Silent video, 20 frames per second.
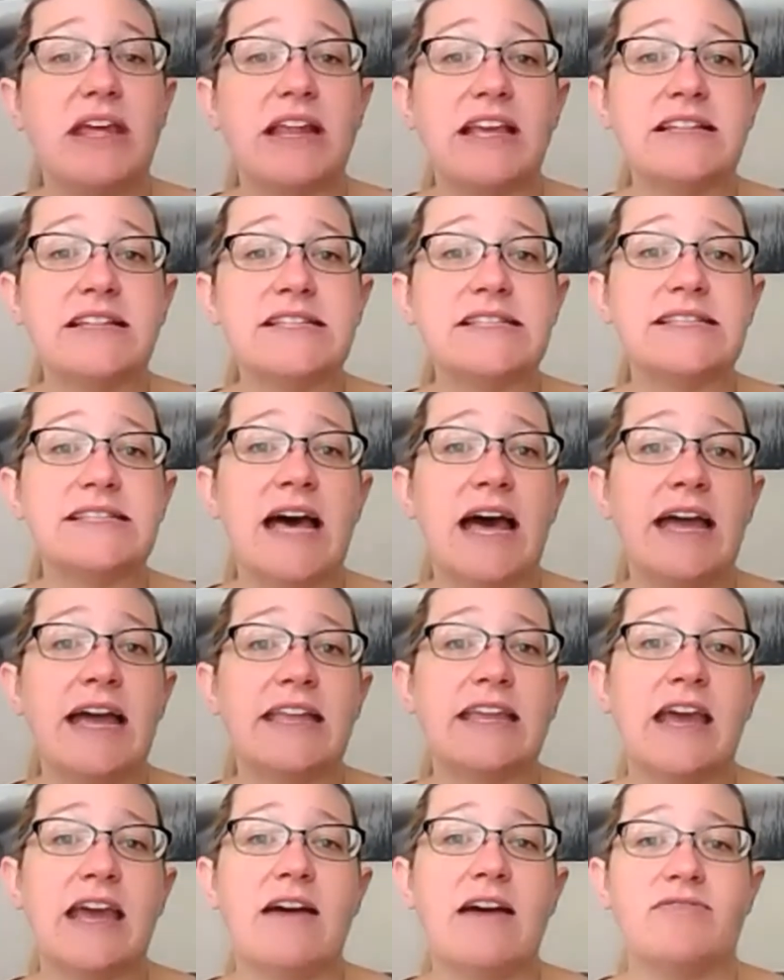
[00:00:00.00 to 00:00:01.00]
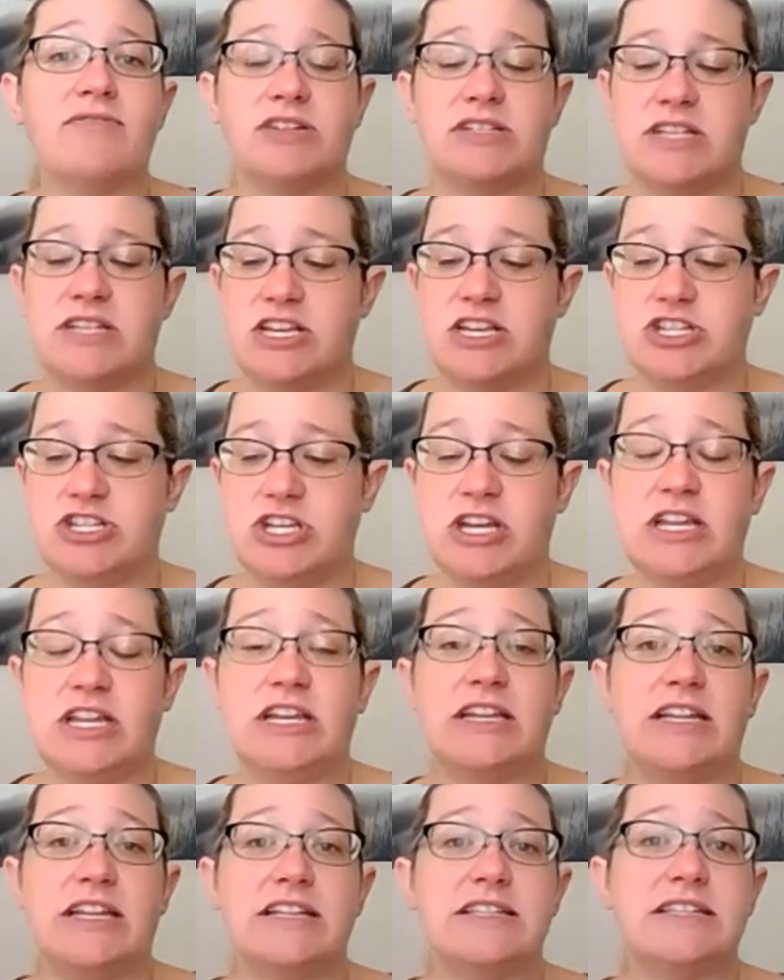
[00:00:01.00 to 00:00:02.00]
an inside conversation.
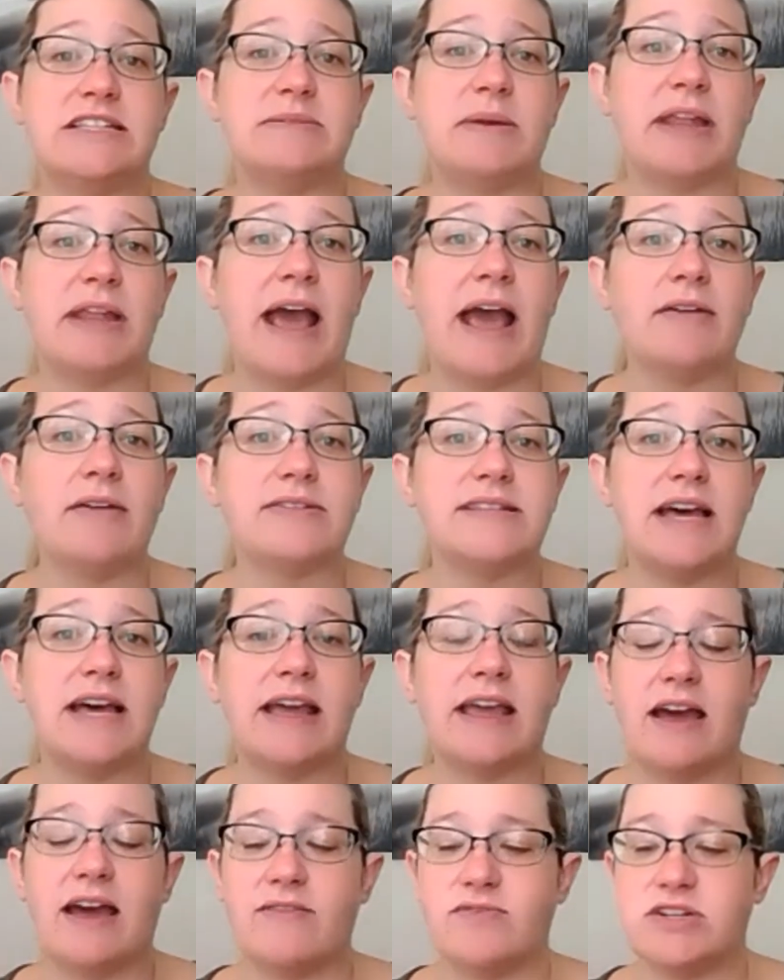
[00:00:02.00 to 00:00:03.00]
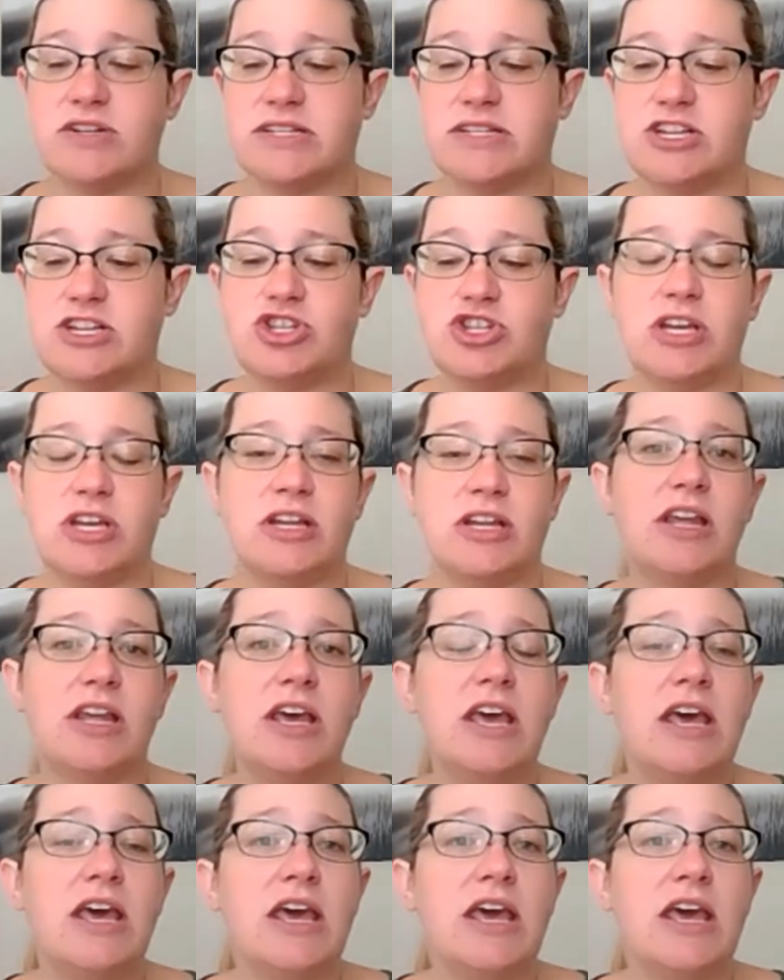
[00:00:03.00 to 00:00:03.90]
It needs to be an outside conversation.